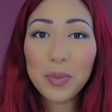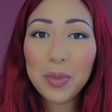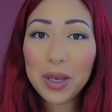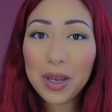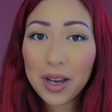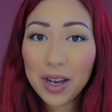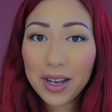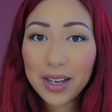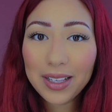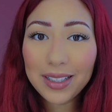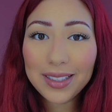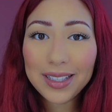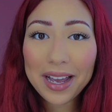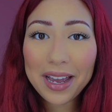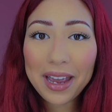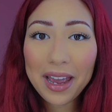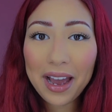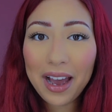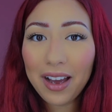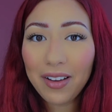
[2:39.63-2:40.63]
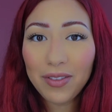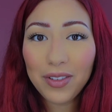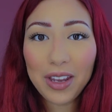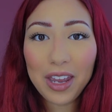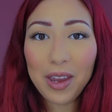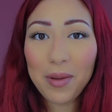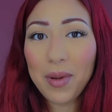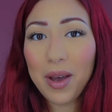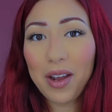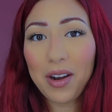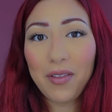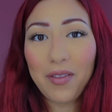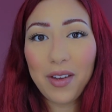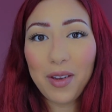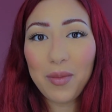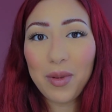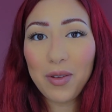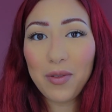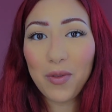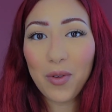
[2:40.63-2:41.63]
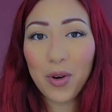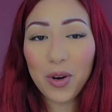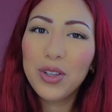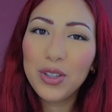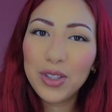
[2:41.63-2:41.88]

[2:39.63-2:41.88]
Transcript: because I have came out of it before.